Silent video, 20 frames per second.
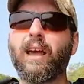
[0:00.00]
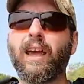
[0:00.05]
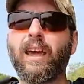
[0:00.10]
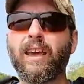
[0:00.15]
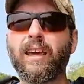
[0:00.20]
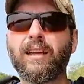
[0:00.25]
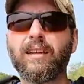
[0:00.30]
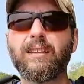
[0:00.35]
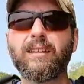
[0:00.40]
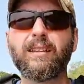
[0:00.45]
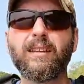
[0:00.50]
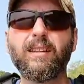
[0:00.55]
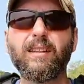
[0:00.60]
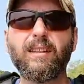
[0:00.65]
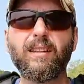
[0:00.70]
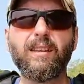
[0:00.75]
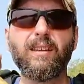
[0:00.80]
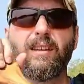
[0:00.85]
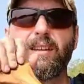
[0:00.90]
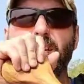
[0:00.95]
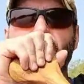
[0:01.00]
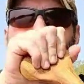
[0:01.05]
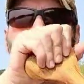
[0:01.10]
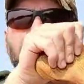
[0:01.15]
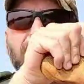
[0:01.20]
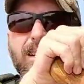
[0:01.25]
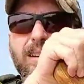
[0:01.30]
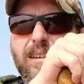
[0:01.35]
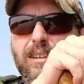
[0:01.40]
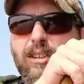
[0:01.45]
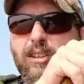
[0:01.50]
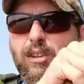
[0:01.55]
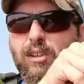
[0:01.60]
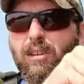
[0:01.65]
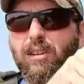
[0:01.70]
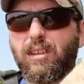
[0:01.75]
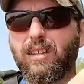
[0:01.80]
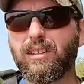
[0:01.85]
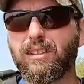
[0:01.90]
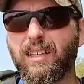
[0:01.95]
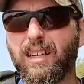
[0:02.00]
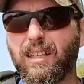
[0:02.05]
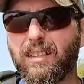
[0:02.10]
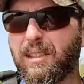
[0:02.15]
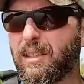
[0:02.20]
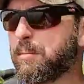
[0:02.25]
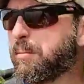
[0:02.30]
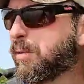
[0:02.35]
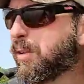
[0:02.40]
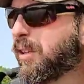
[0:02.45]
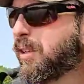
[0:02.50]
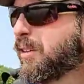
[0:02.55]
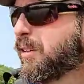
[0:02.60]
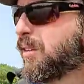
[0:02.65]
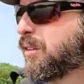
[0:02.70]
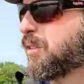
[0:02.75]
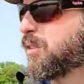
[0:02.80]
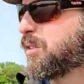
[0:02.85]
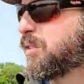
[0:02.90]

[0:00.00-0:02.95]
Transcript: And the current is actually pretty darn